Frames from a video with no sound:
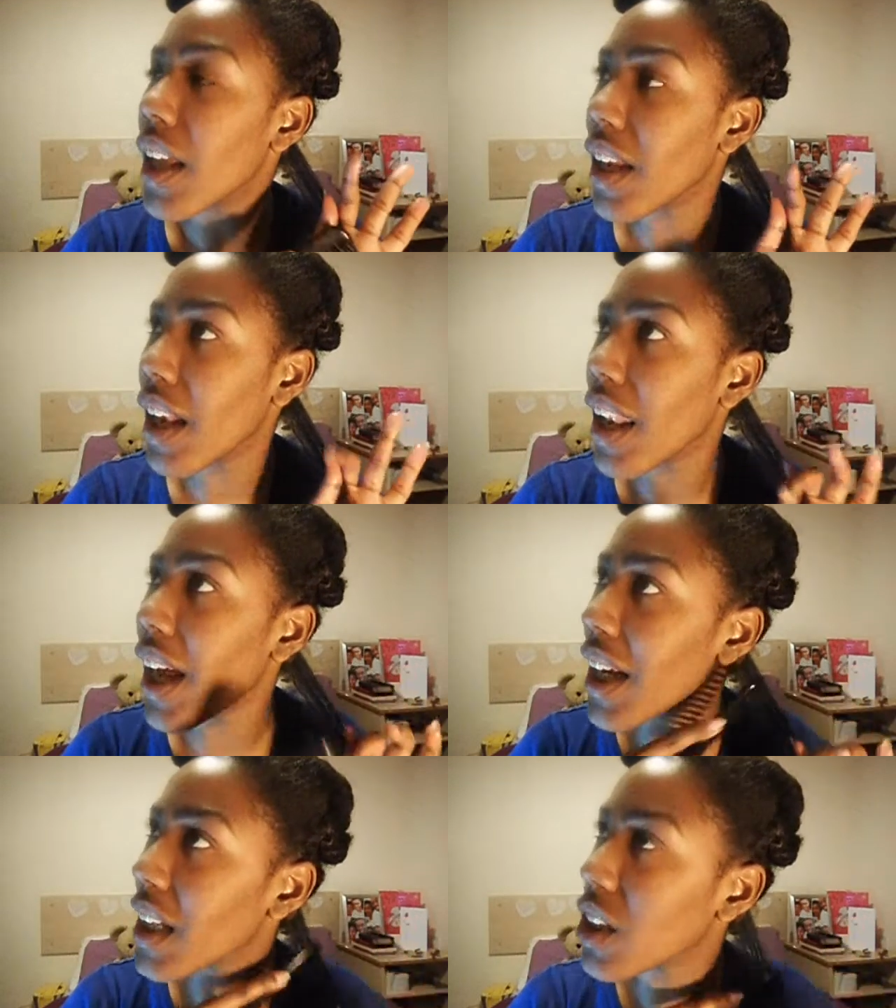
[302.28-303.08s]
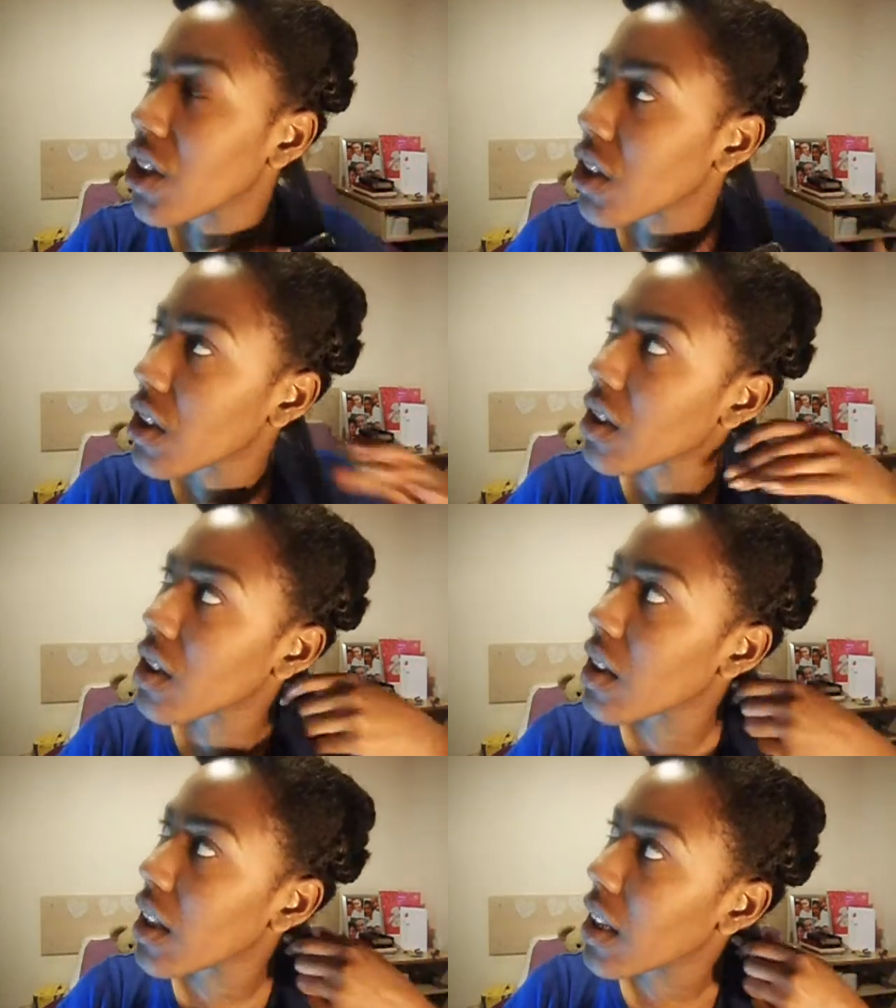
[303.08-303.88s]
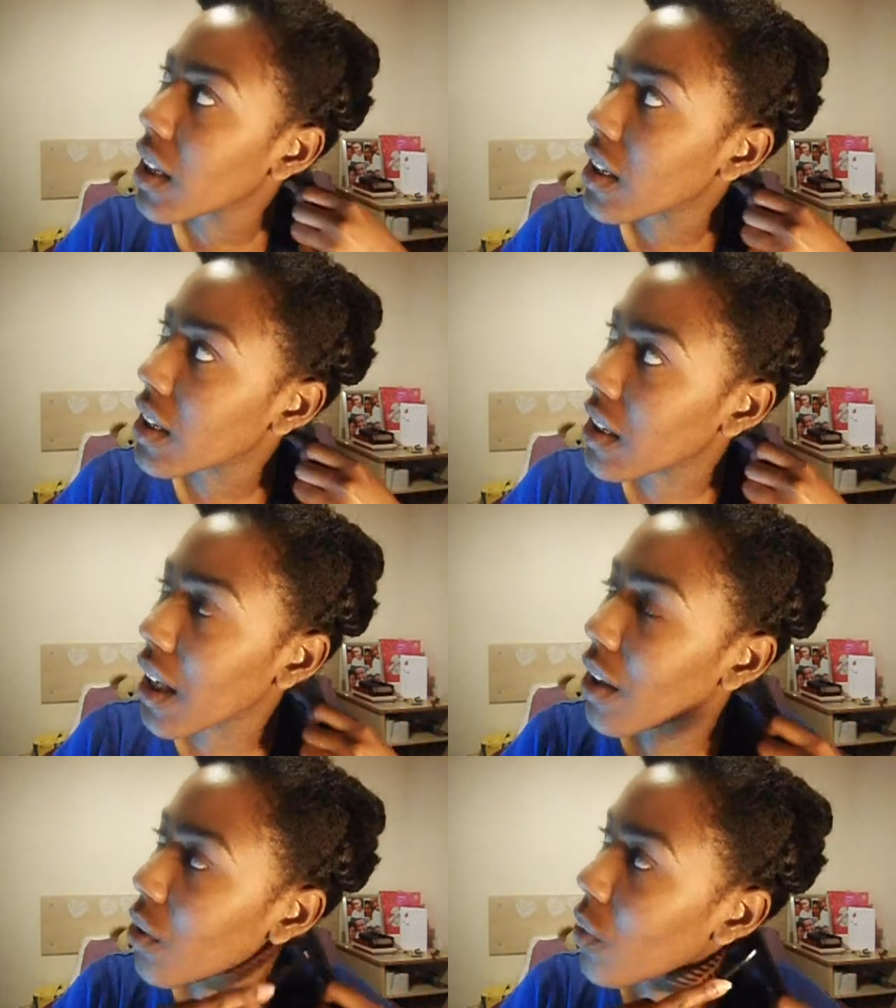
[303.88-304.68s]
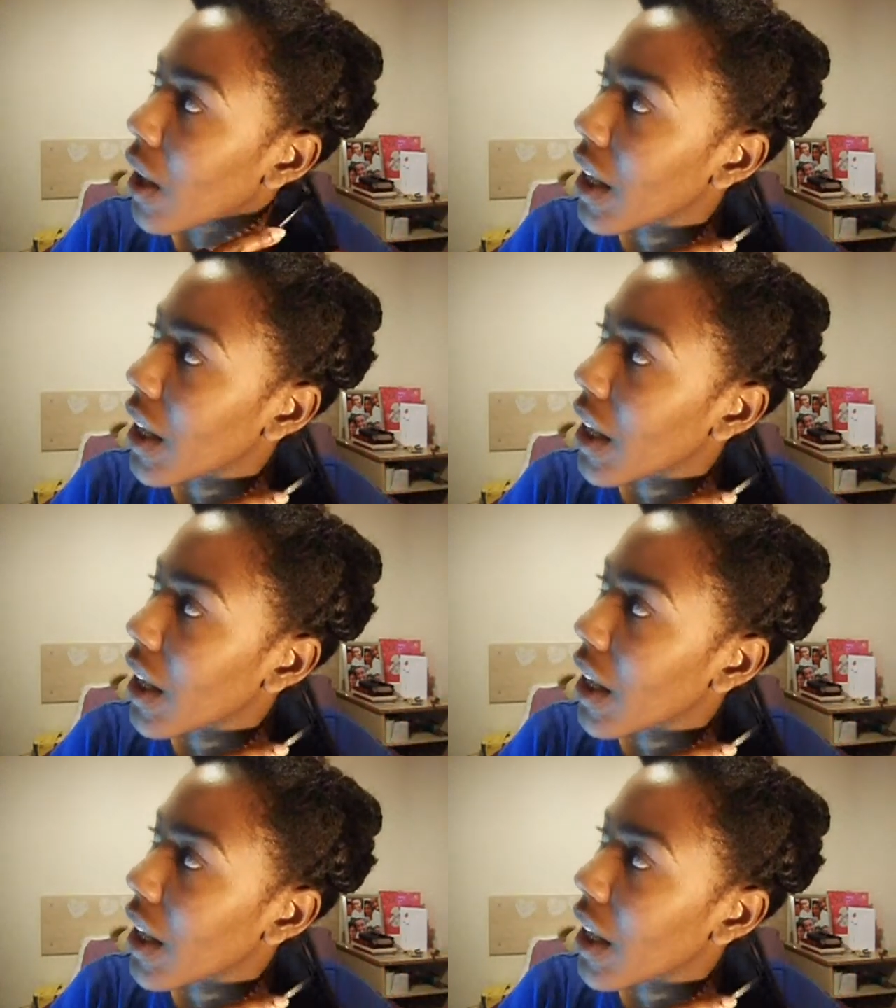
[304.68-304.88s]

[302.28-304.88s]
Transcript: and I lightly just detangle